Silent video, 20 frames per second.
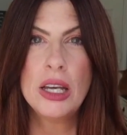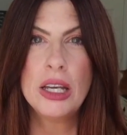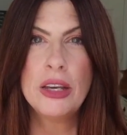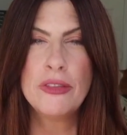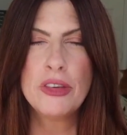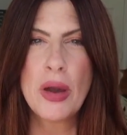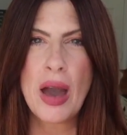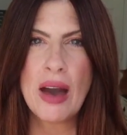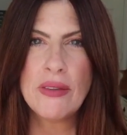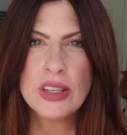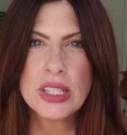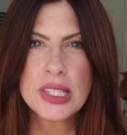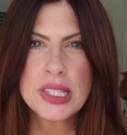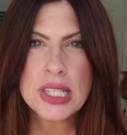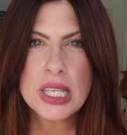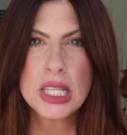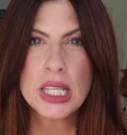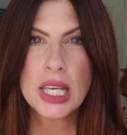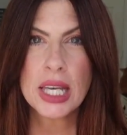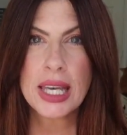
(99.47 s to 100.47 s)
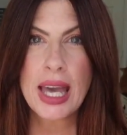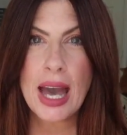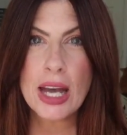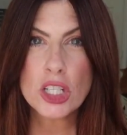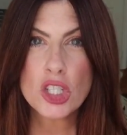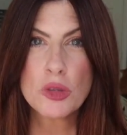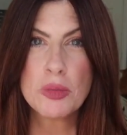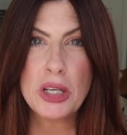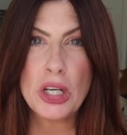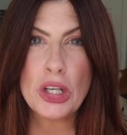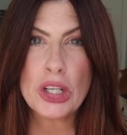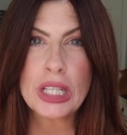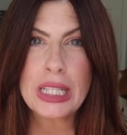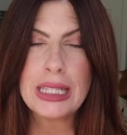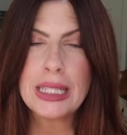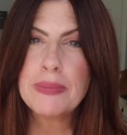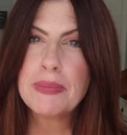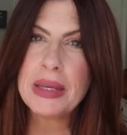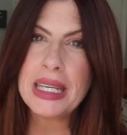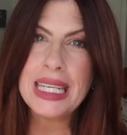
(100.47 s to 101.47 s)
If you haven't seen the cashmere
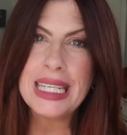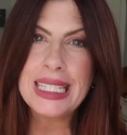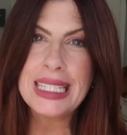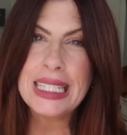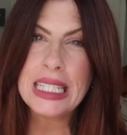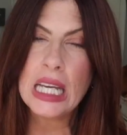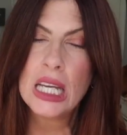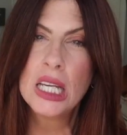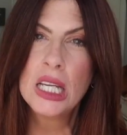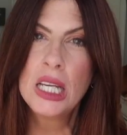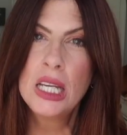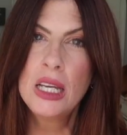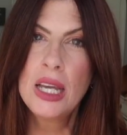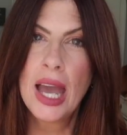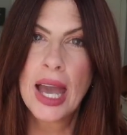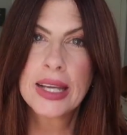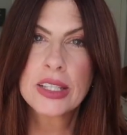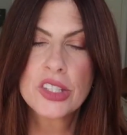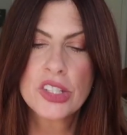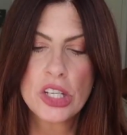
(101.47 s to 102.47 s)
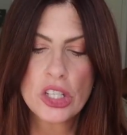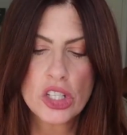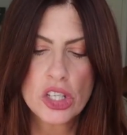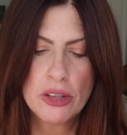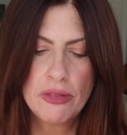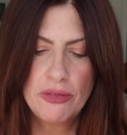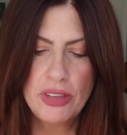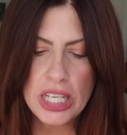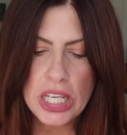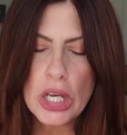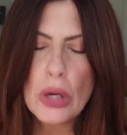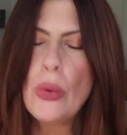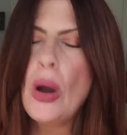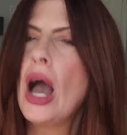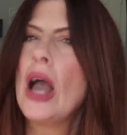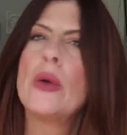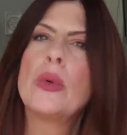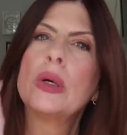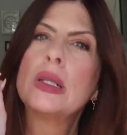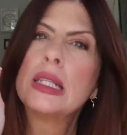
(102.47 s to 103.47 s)
clip-in extension video,
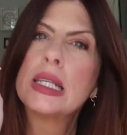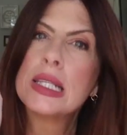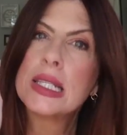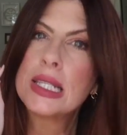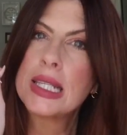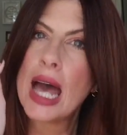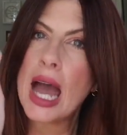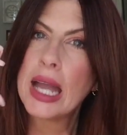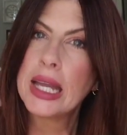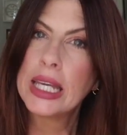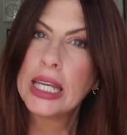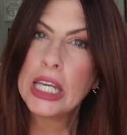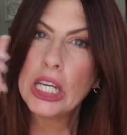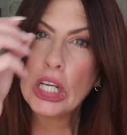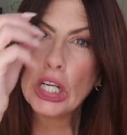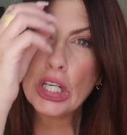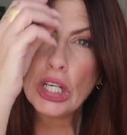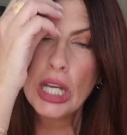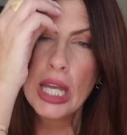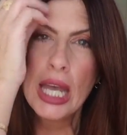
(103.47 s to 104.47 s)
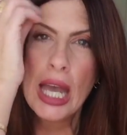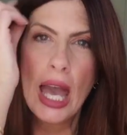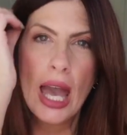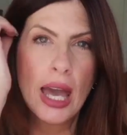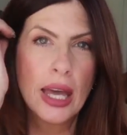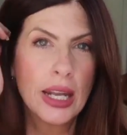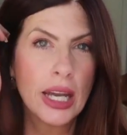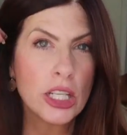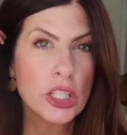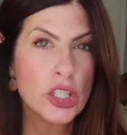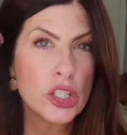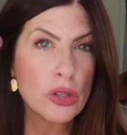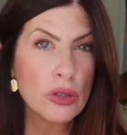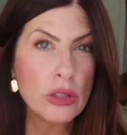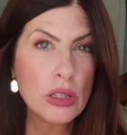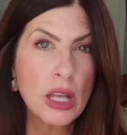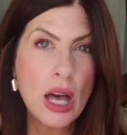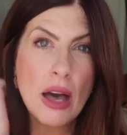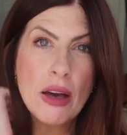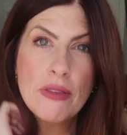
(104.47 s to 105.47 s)
I will list that here, and I
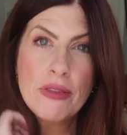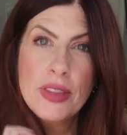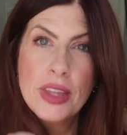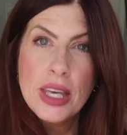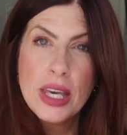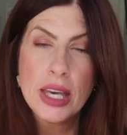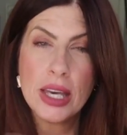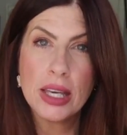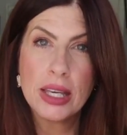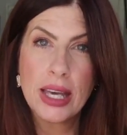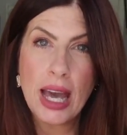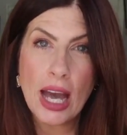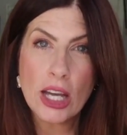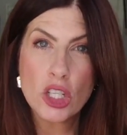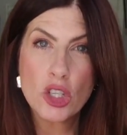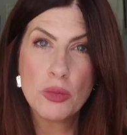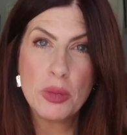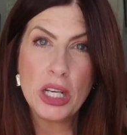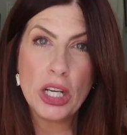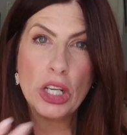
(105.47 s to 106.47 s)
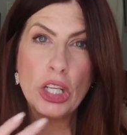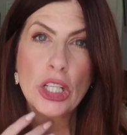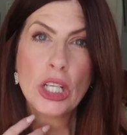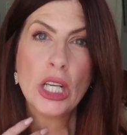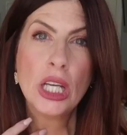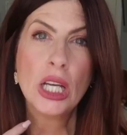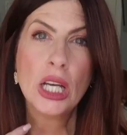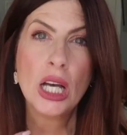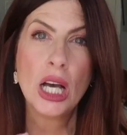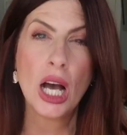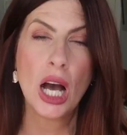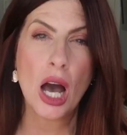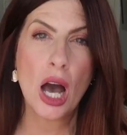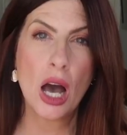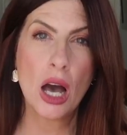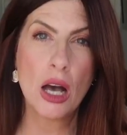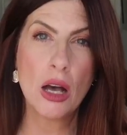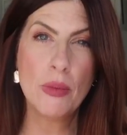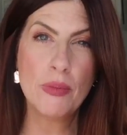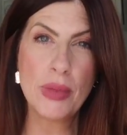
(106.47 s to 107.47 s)
do love the cashmere
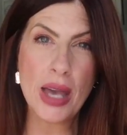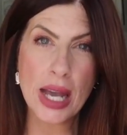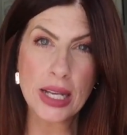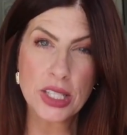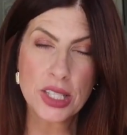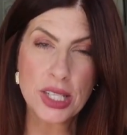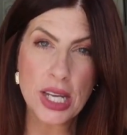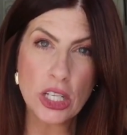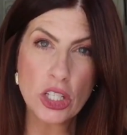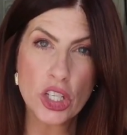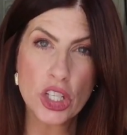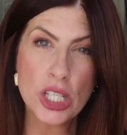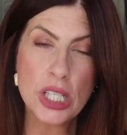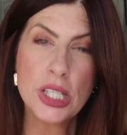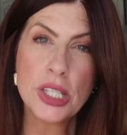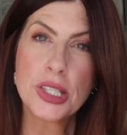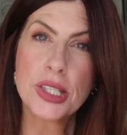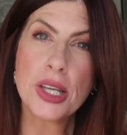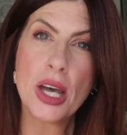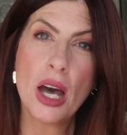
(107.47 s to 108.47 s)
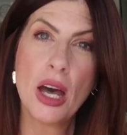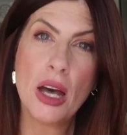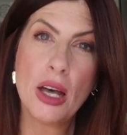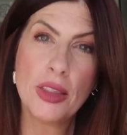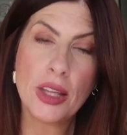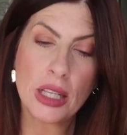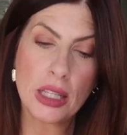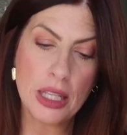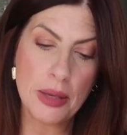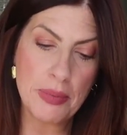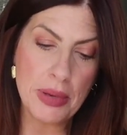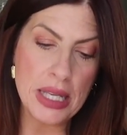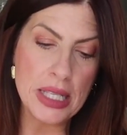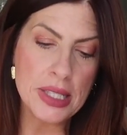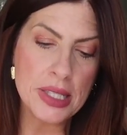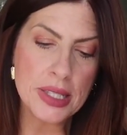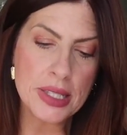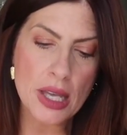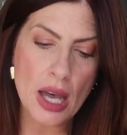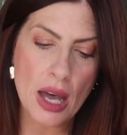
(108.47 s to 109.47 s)
extensions, the
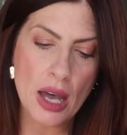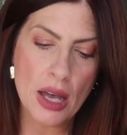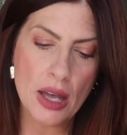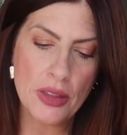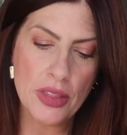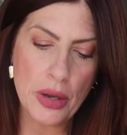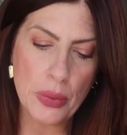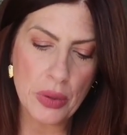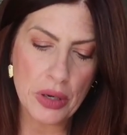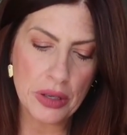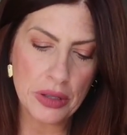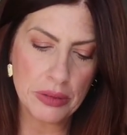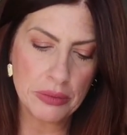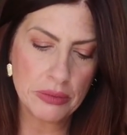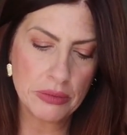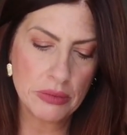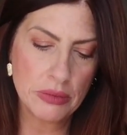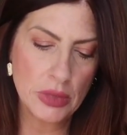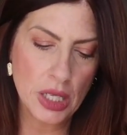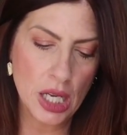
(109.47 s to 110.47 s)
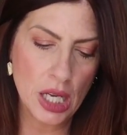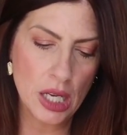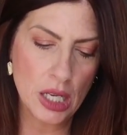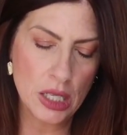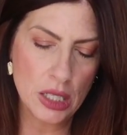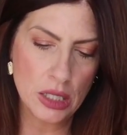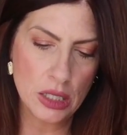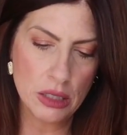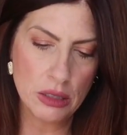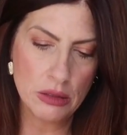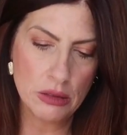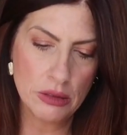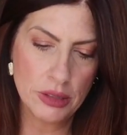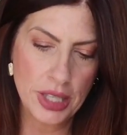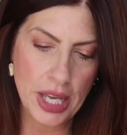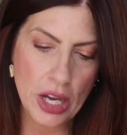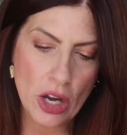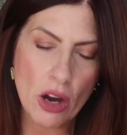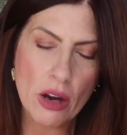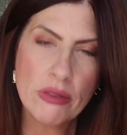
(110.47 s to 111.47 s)
clip-ins.
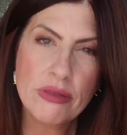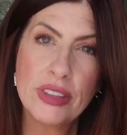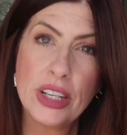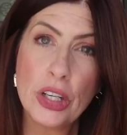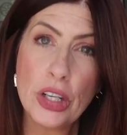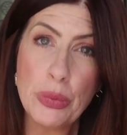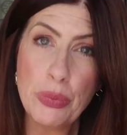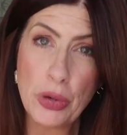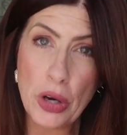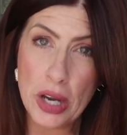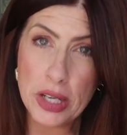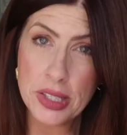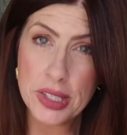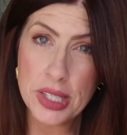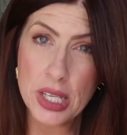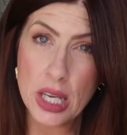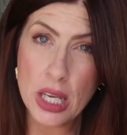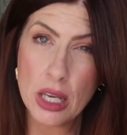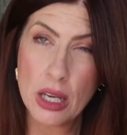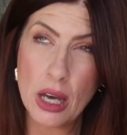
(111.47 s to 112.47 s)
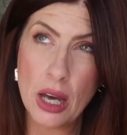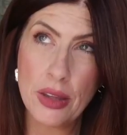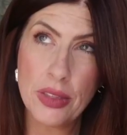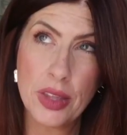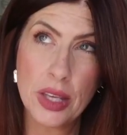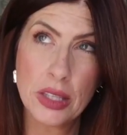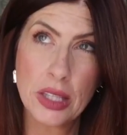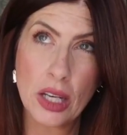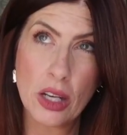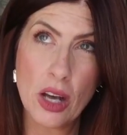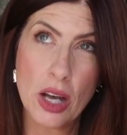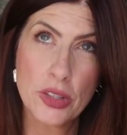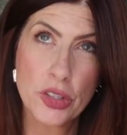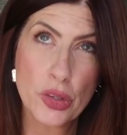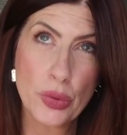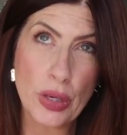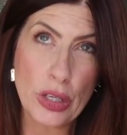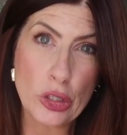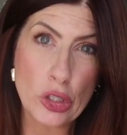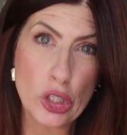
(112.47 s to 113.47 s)
They are very pricey. I think they
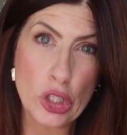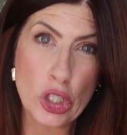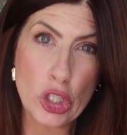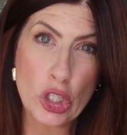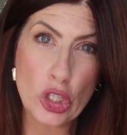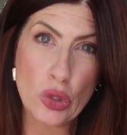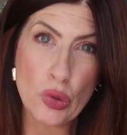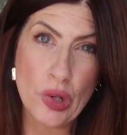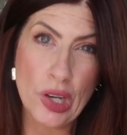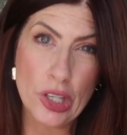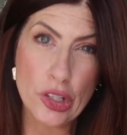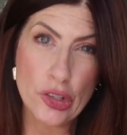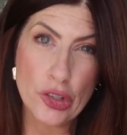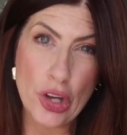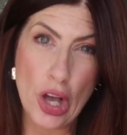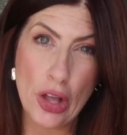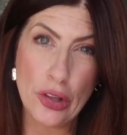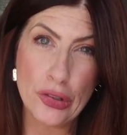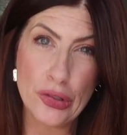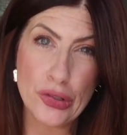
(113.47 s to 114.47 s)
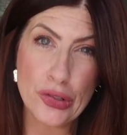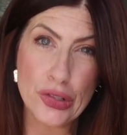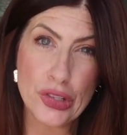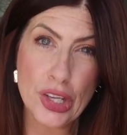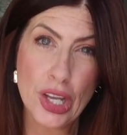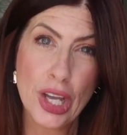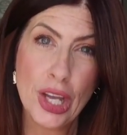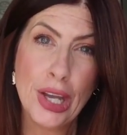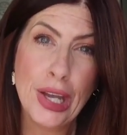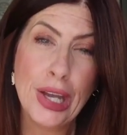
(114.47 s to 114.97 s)
cost around $200